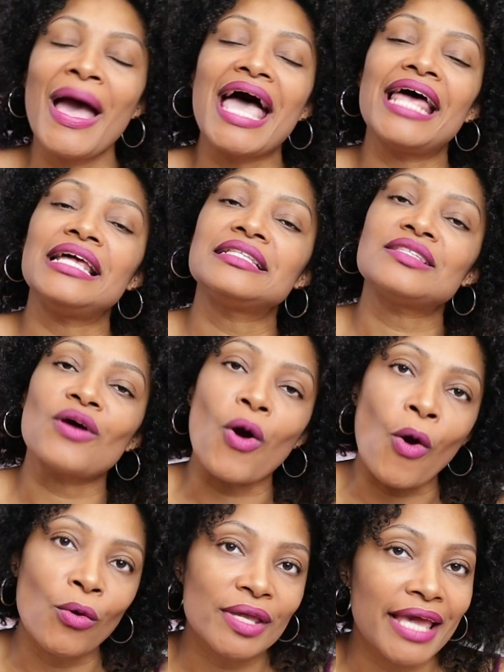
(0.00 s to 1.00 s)
and it's
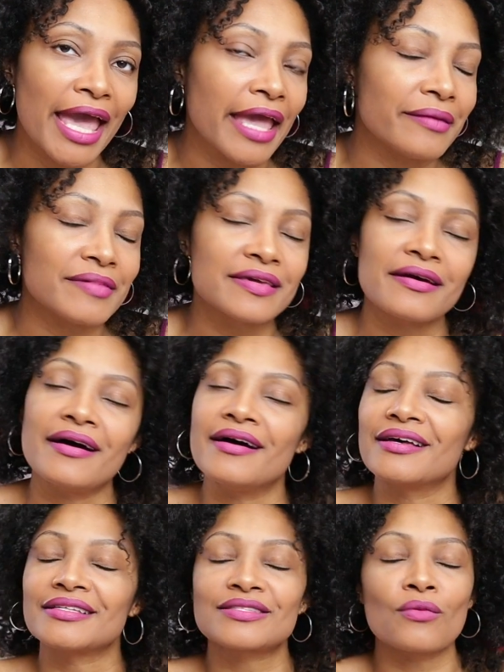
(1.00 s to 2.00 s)
okay
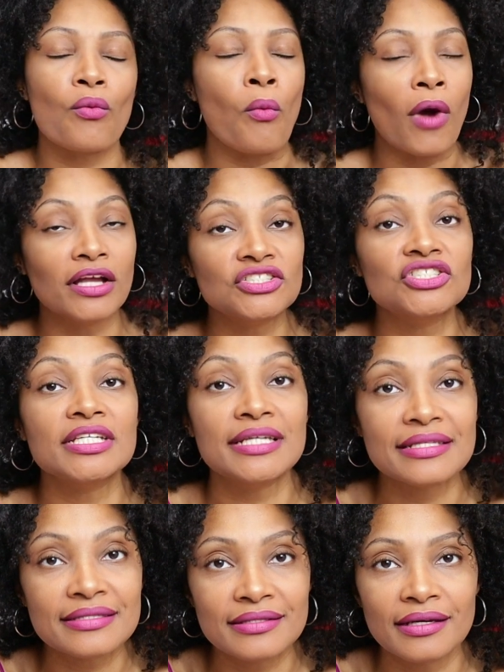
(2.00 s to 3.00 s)
because once she
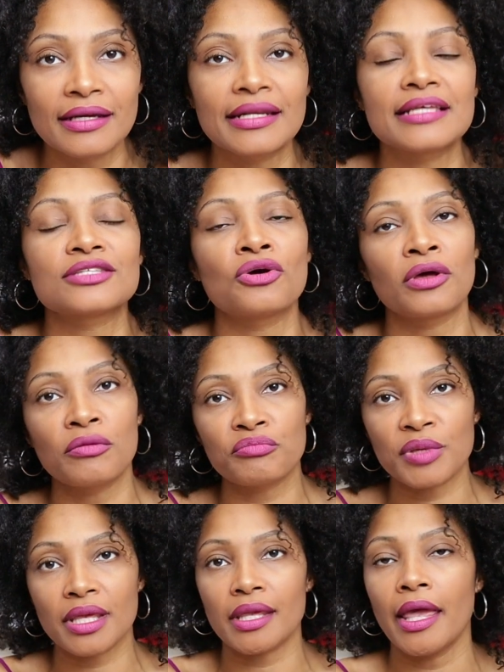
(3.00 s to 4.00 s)
gets done, it's going to
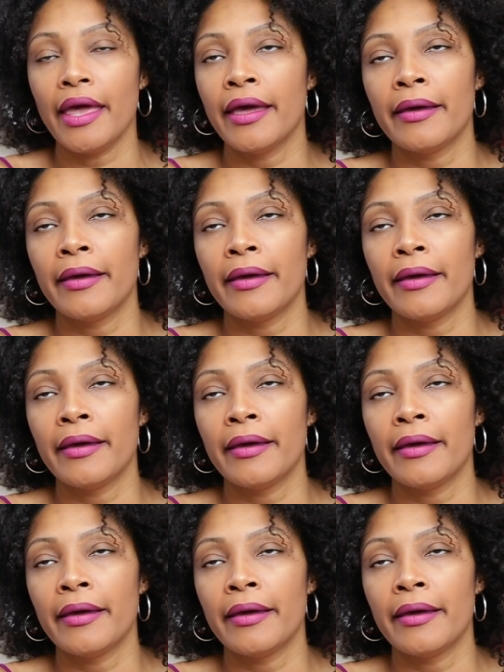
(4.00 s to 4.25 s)
be